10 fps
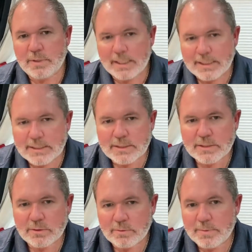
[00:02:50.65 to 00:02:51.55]
place
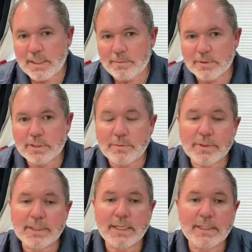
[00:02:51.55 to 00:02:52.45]
to be able to
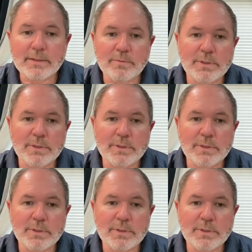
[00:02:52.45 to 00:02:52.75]
communicate,